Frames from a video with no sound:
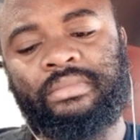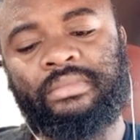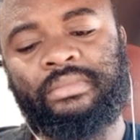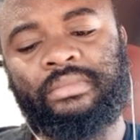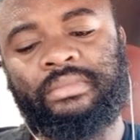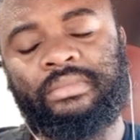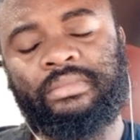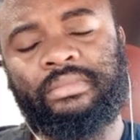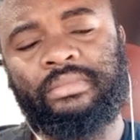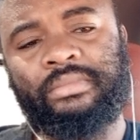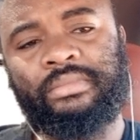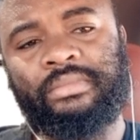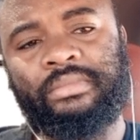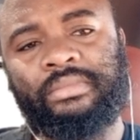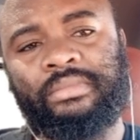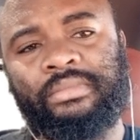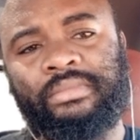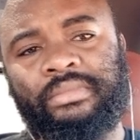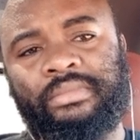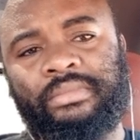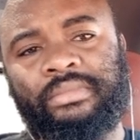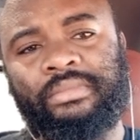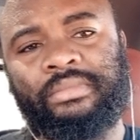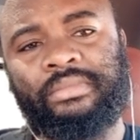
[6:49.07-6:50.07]

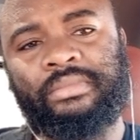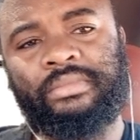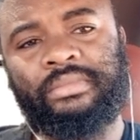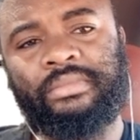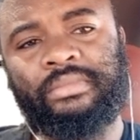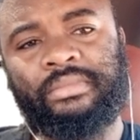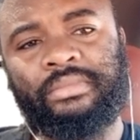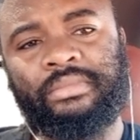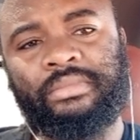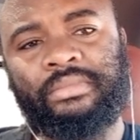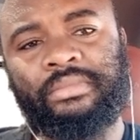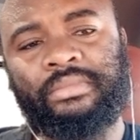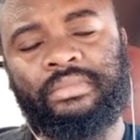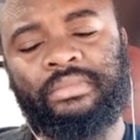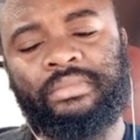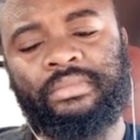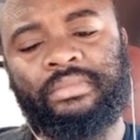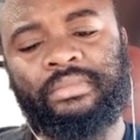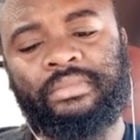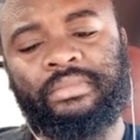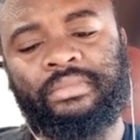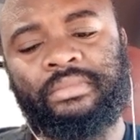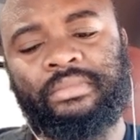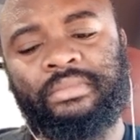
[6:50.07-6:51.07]

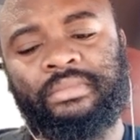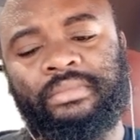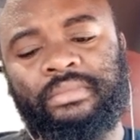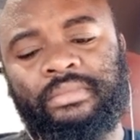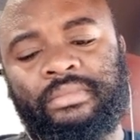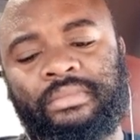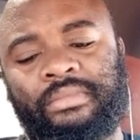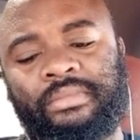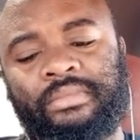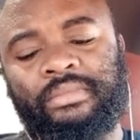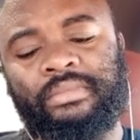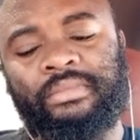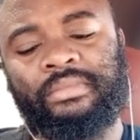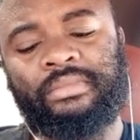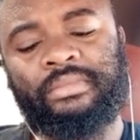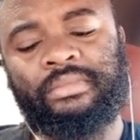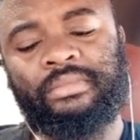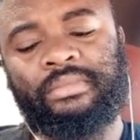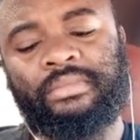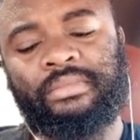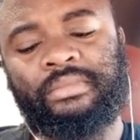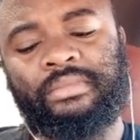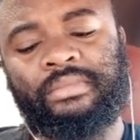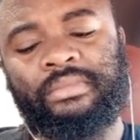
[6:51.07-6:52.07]

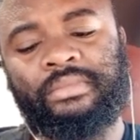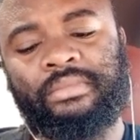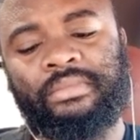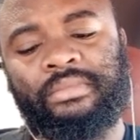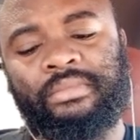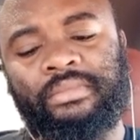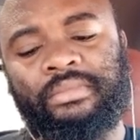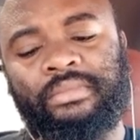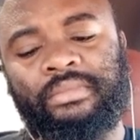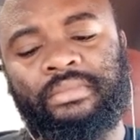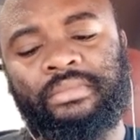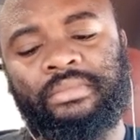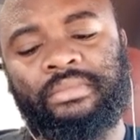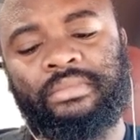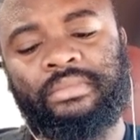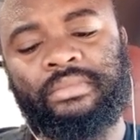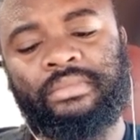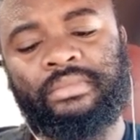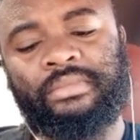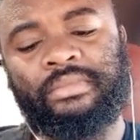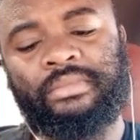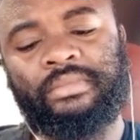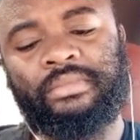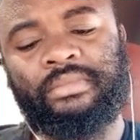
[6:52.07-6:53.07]

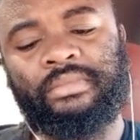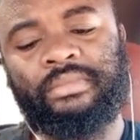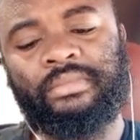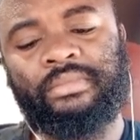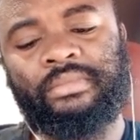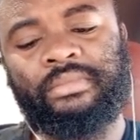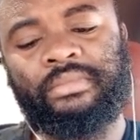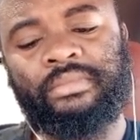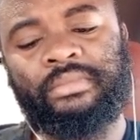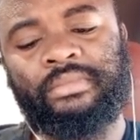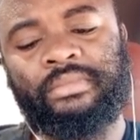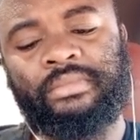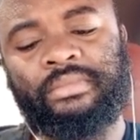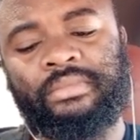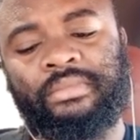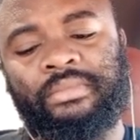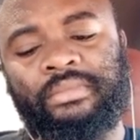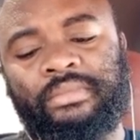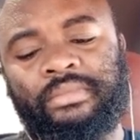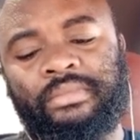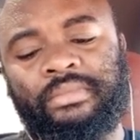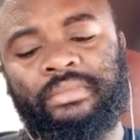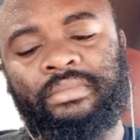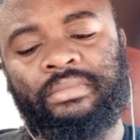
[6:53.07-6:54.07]

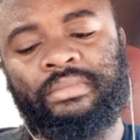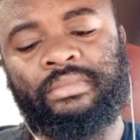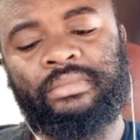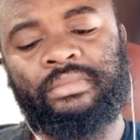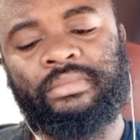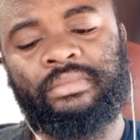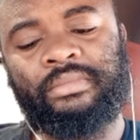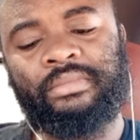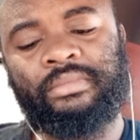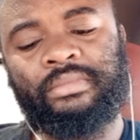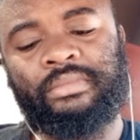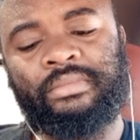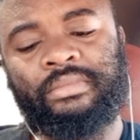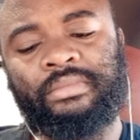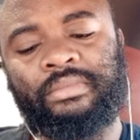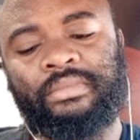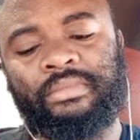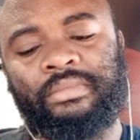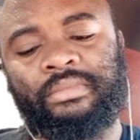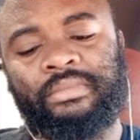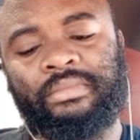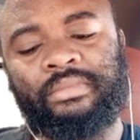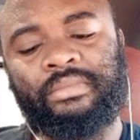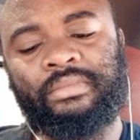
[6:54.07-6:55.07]

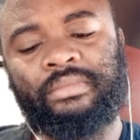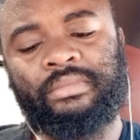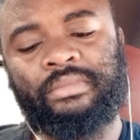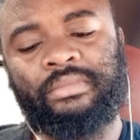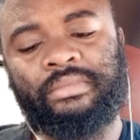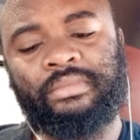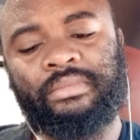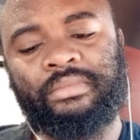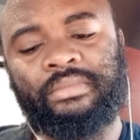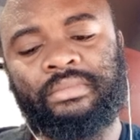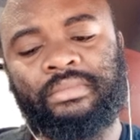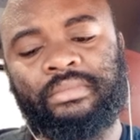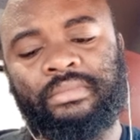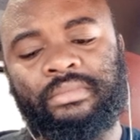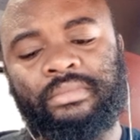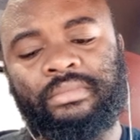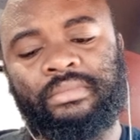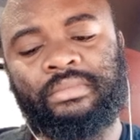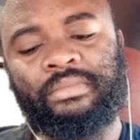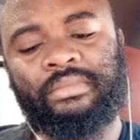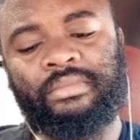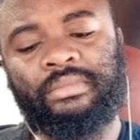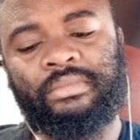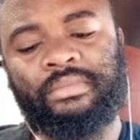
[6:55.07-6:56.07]

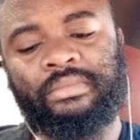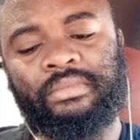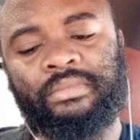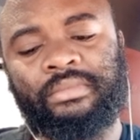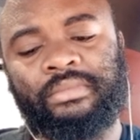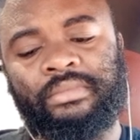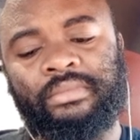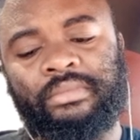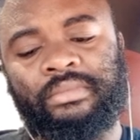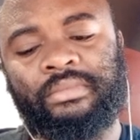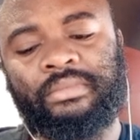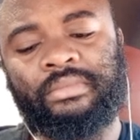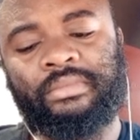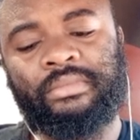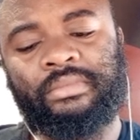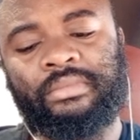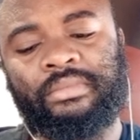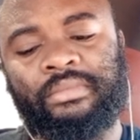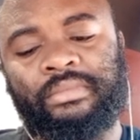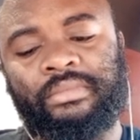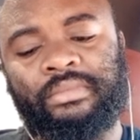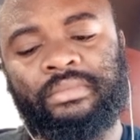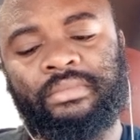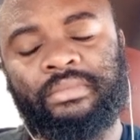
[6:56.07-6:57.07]
No words are spoken by the person on screen.